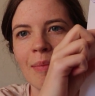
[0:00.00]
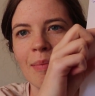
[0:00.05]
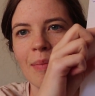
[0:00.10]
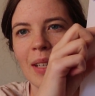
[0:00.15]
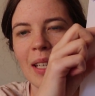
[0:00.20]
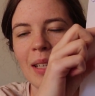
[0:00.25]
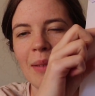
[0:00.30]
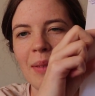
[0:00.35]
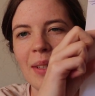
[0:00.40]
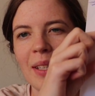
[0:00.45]

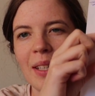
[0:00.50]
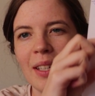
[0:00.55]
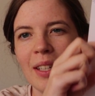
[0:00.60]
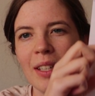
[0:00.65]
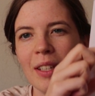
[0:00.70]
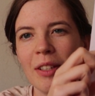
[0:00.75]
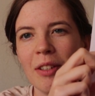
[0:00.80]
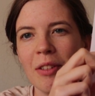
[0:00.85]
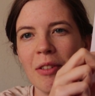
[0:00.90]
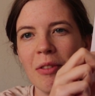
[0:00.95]

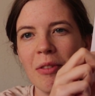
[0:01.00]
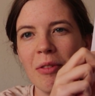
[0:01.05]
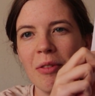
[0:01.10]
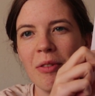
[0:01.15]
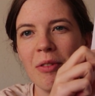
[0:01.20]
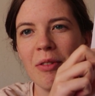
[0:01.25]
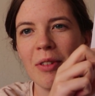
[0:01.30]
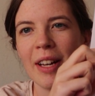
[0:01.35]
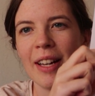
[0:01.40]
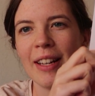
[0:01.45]
maybe
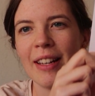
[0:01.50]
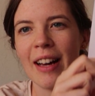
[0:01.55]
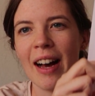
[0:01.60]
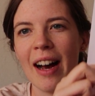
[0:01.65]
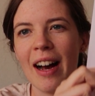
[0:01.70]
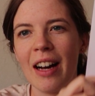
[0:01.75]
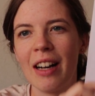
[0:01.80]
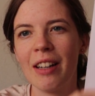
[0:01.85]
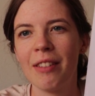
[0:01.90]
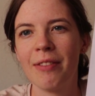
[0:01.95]

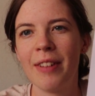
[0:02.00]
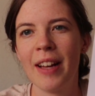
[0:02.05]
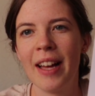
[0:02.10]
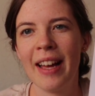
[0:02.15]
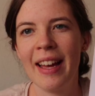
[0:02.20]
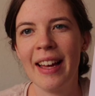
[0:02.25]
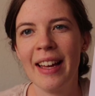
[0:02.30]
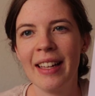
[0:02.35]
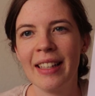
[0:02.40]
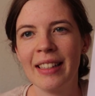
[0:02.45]
2.5
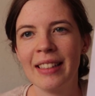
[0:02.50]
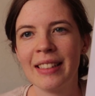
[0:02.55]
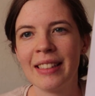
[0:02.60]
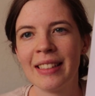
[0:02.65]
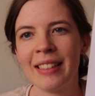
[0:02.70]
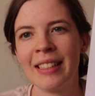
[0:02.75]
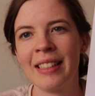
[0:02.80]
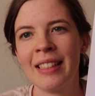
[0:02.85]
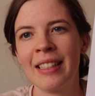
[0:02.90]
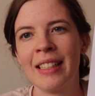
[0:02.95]

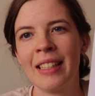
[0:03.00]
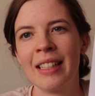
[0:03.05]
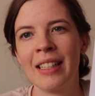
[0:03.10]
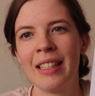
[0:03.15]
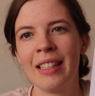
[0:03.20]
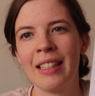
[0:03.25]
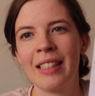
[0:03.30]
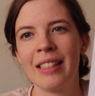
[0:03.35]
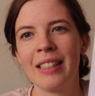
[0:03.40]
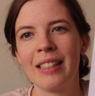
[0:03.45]
heads
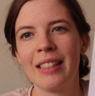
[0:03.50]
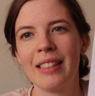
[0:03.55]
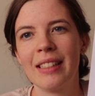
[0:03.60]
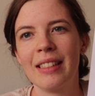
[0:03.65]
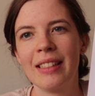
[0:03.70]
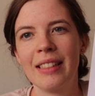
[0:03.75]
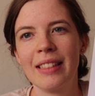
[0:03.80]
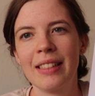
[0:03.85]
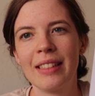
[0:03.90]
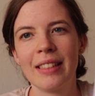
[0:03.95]

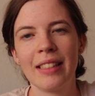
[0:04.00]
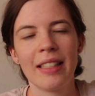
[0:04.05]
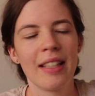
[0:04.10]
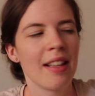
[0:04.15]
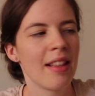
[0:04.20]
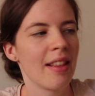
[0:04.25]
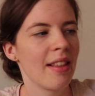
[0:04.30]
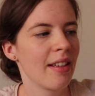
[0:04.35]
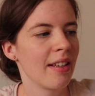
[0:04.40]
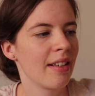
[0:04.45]
is
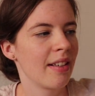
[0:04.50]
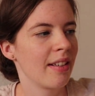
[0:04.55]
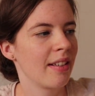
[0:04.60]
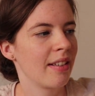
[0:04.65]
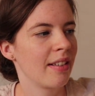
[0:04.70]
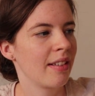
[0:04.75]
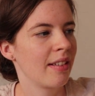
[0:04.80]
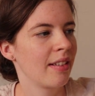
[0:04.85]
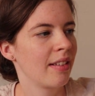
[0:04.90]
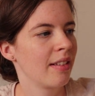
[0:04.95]

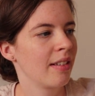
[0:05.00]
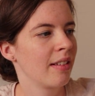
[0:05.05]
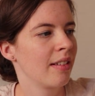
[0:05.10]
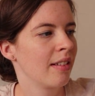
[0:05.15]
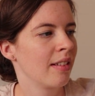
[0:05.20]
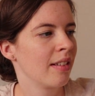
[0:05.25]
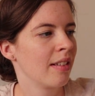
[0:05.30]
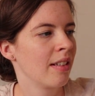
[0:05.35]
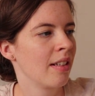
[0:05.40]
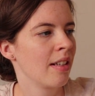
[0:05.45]
the
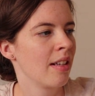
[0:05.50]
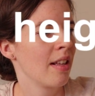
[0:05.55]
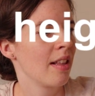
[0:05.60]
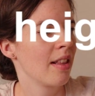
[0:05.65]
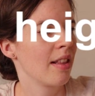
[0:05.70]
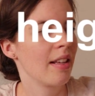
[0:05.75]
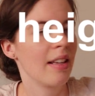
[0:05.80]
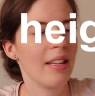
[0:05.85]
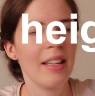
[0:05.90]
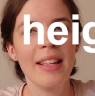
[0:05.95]

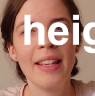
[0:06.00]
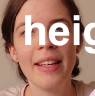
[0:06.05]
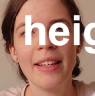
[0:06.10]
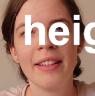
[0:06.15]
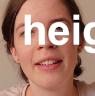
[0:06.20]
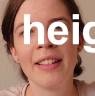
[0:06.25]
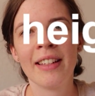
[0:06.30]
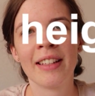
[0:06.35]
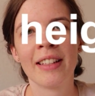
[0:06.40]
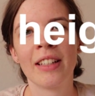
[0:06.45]

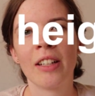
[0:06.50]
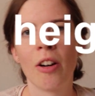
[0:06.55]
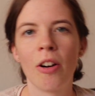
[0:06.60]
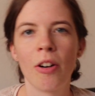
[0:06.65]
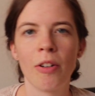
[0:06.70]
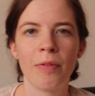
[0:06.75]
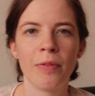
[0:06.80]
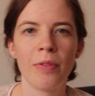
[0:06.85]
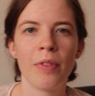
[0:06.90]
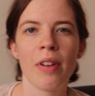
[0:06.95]
heat
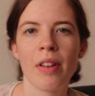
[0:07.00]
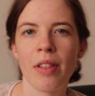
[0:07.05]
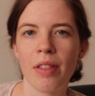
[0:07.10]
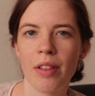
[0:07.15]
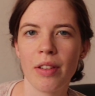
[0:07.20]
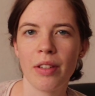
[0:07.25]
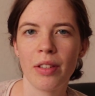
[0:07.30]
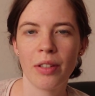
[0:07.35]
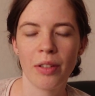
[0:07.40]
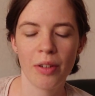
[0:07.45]
of
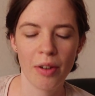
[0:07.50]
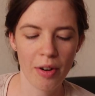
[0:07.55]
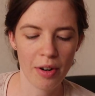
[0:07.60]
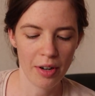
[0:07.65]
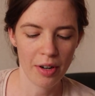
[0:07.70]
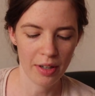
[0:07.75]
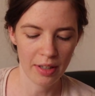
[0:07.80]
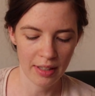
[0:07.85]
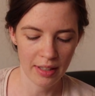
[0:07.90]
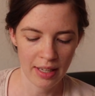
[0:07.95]
this
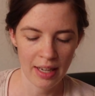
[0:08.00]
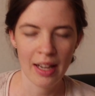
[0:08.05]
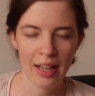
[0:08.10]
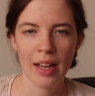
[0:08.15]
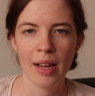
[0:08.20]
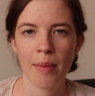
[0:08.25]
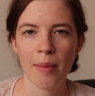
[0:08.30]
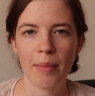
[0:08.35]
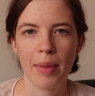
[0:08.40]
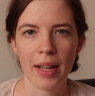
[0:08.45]
girl.
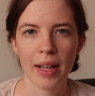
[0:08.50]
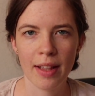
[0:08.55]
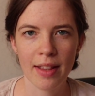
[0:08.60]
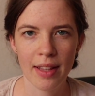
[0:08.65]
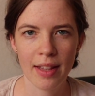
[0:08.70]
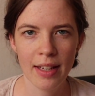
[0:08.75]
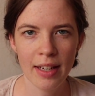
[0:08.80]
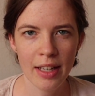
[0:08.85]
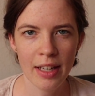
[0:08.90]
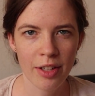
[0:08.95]

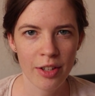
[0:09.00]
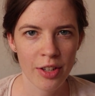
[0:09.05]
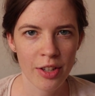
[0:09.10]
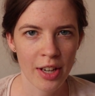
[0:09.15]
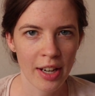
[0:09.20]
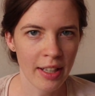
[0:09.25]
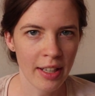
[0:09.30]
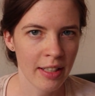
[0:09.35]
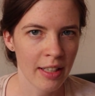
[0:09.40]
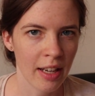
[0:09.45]
But then I
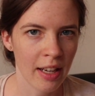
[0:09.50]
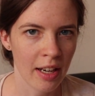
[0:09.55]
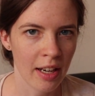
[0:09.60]
checked